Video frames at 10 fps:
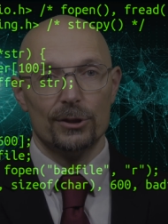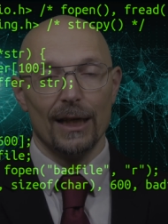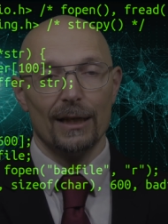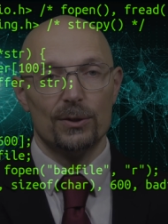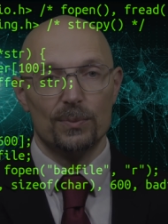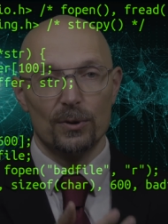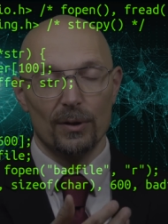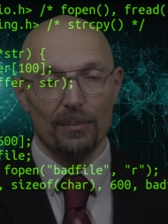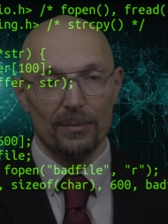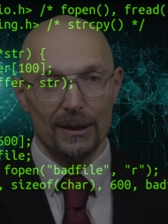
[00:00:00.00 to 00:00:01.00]
challenge
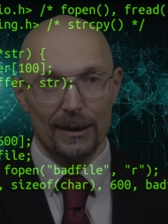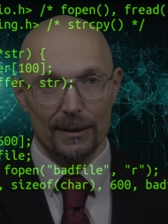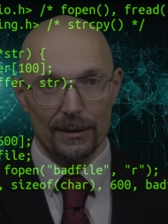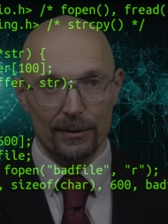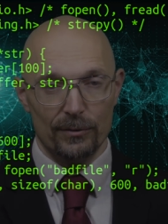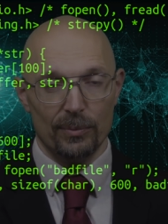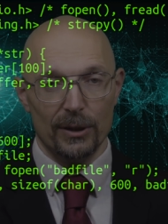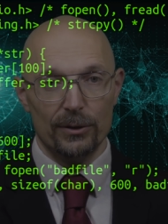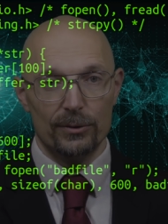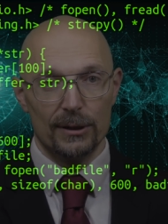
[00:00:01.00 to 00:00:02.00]
program that uh, we've
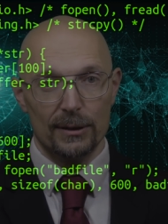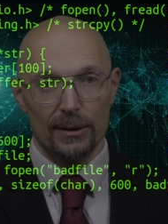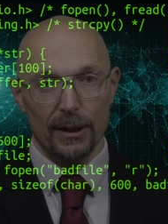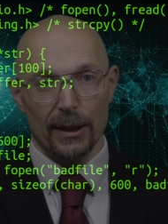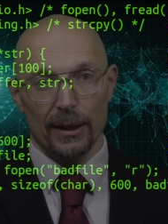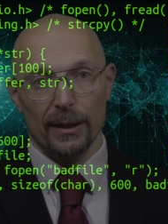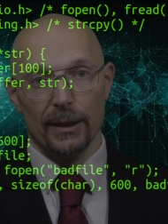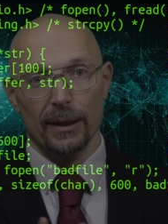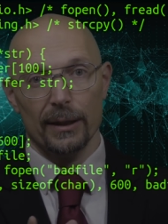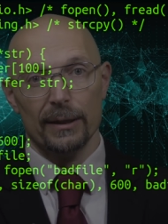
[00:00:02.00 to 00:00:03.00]
been using,
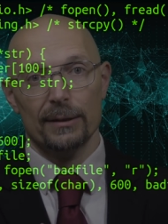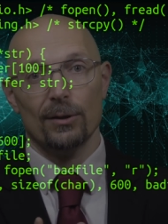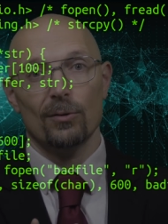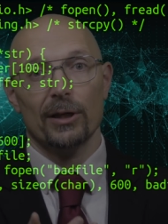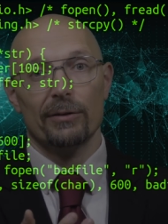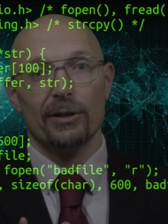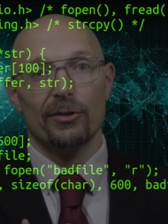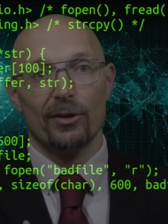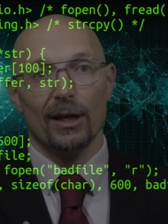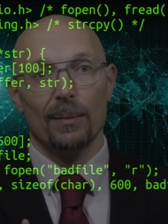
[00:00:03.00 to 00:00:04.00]
uh, it only
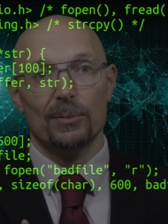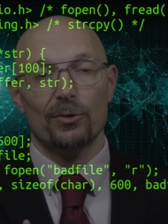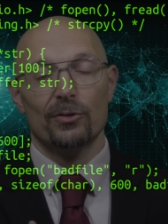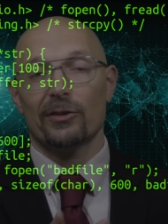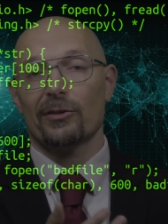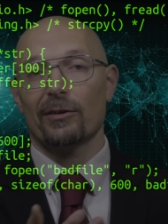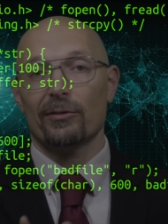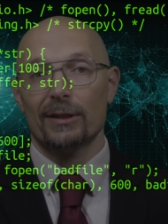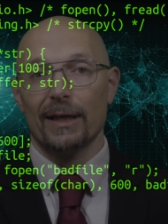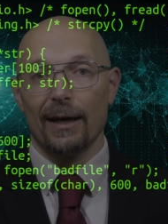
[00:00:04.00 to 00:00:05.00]
reads up to
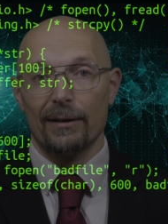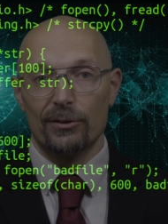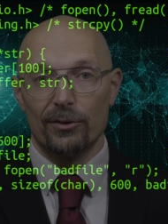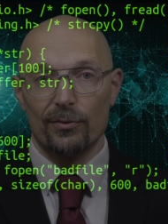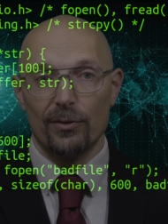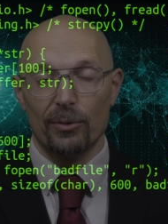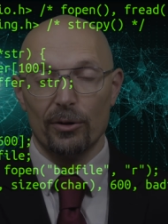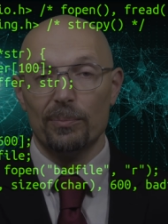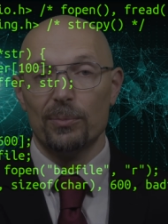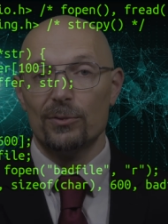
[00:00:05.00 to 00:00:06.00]
600 characters from
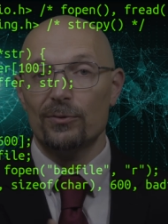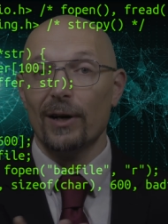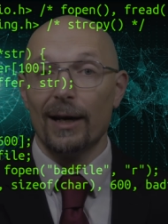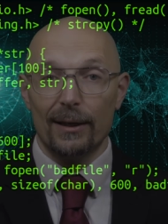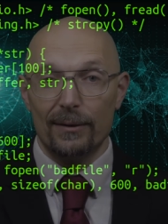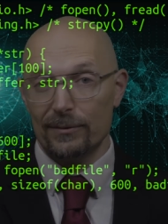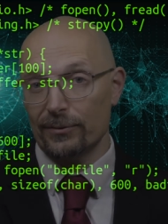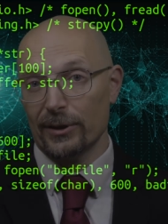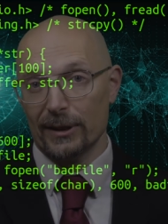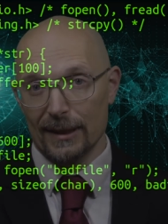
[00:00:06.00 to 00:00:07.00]
your input file,
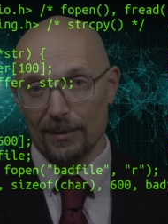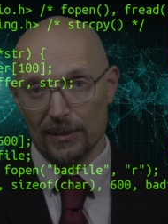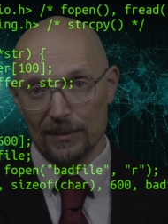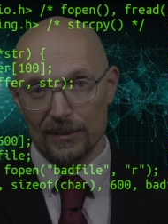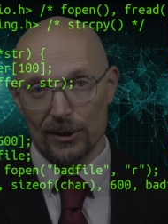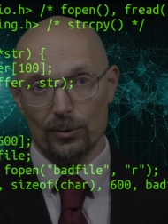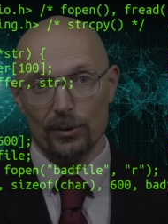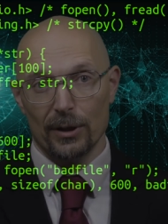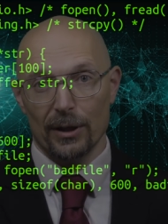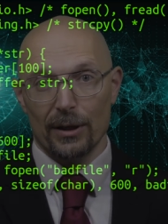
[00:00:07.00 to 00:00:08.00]
for example. So
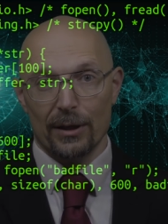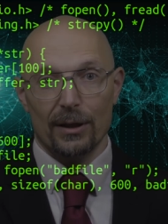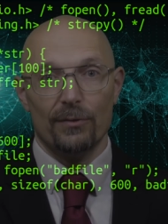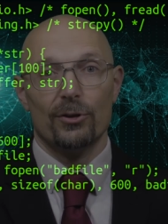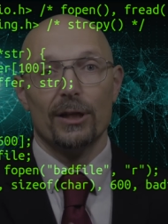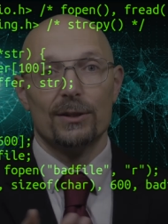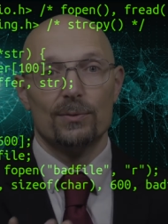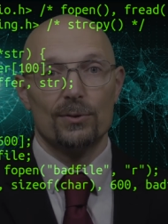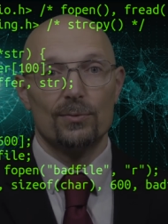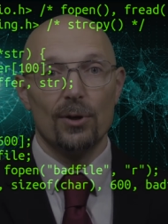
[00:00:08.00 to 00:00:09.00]
if your guess
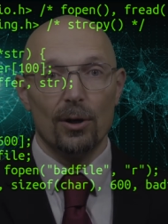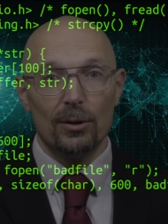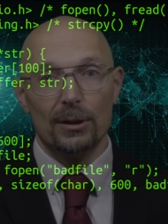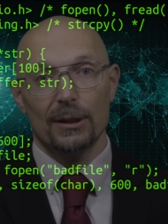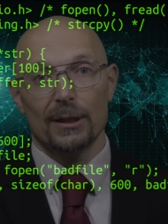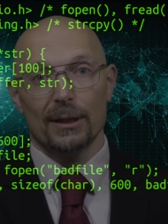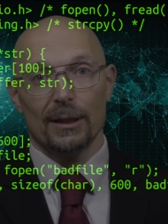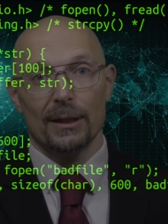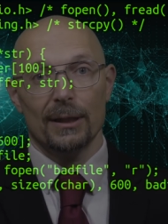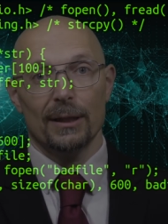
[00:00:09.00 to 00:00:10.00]
was wrong
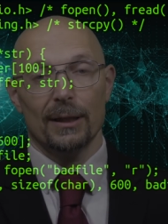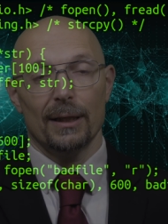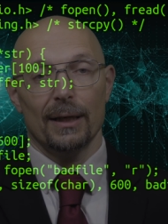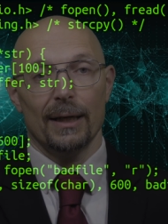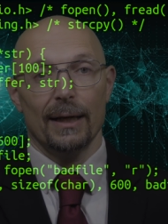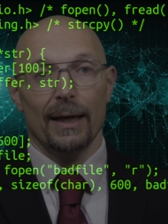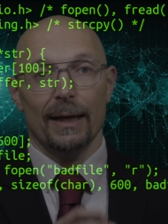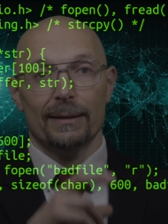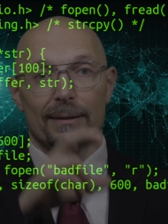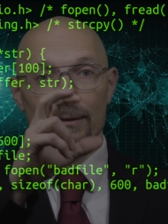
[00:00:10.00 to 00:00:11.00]
uh,
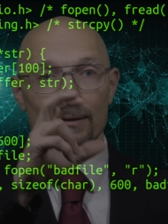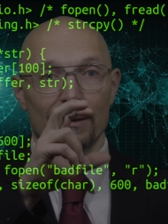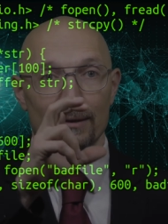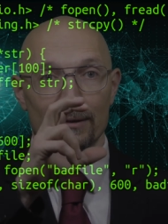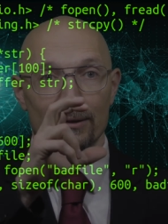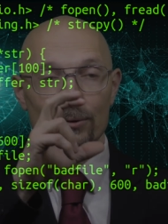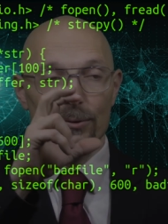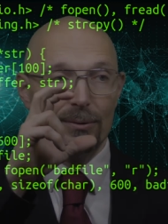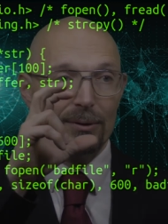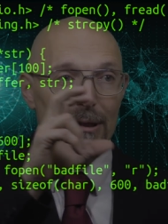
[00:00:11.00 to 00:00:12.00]
and
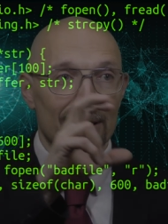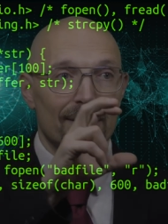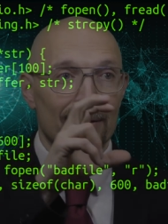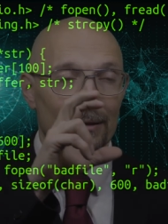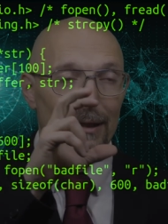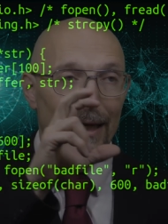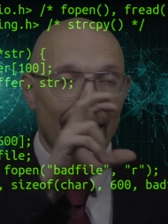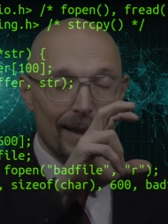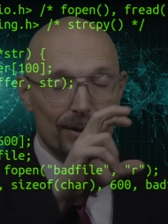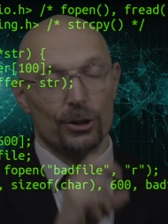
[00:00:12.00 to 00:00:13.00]
you didn't
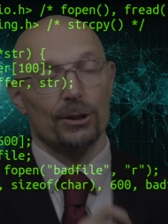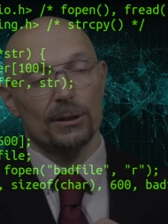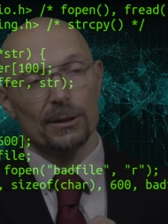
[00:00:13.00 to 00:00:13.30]
catch